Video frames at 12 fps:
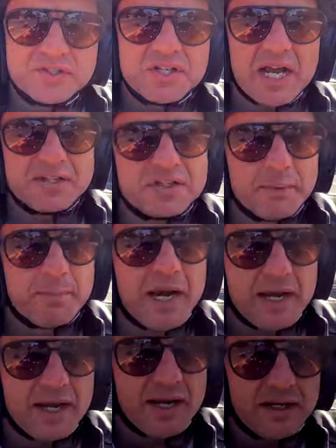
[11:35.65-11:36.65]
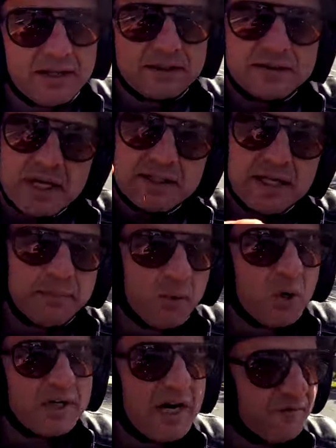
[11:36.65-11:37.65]
start to bed in and get
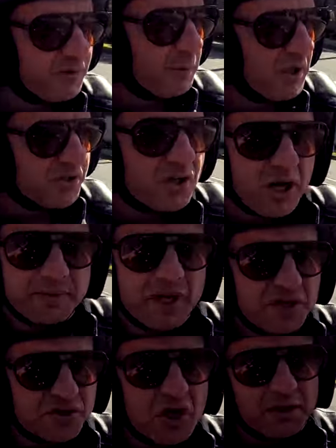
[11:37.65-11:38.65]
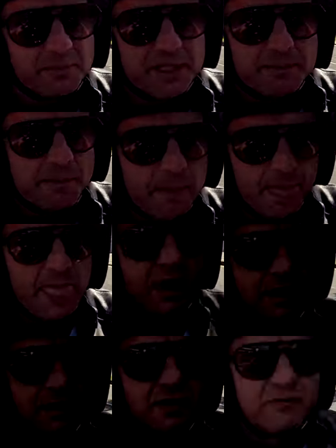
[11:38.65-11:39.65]
more comfortable as time goes on. But
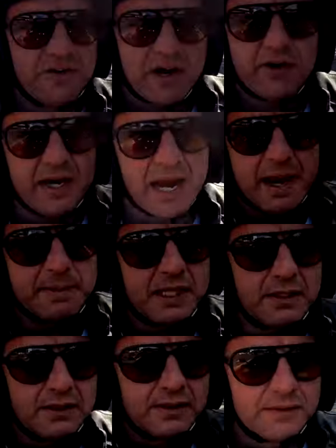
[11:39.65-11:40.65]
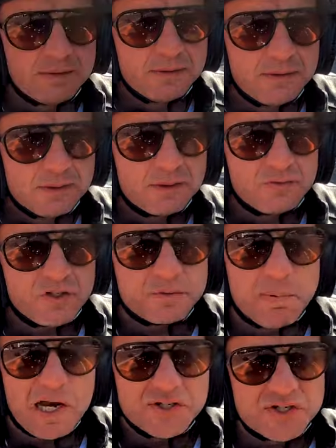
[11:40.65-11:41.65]
very happy.
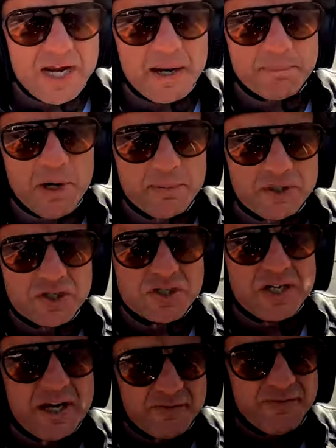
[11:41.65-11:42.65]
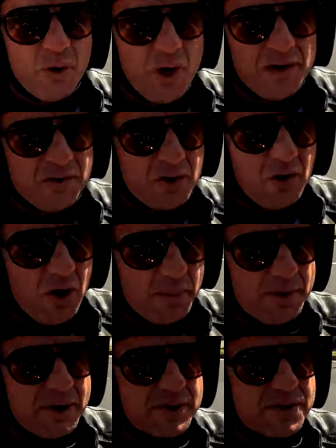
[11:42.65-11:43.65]
Just punched out probably just under 400
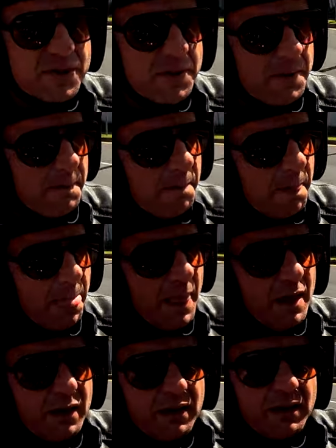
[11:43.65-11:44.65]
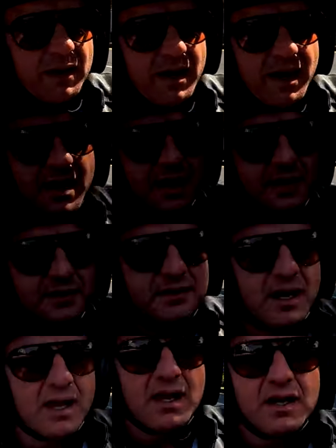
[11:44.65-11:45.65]
kilometers, and
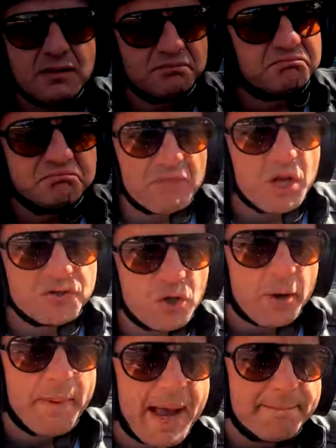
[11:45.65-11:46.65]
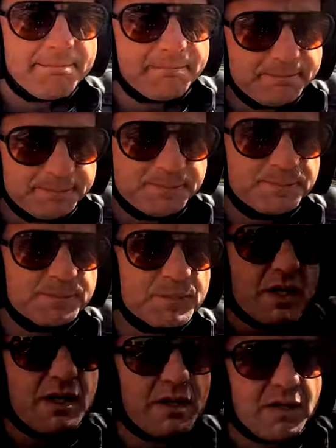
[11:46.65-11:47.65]
no sore bum.
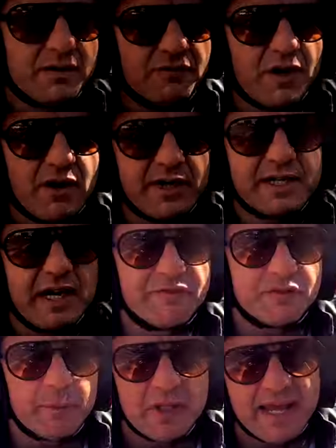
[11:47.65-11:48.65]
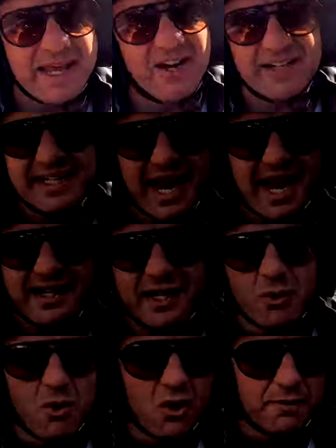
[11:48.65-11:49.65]
Very comfortable. And I can't
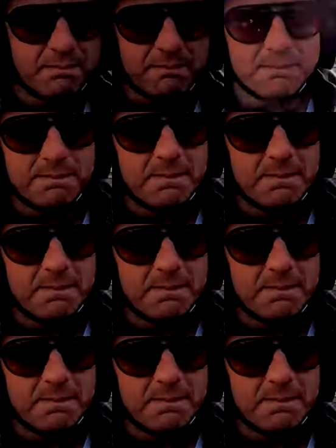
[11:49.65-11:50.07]
go on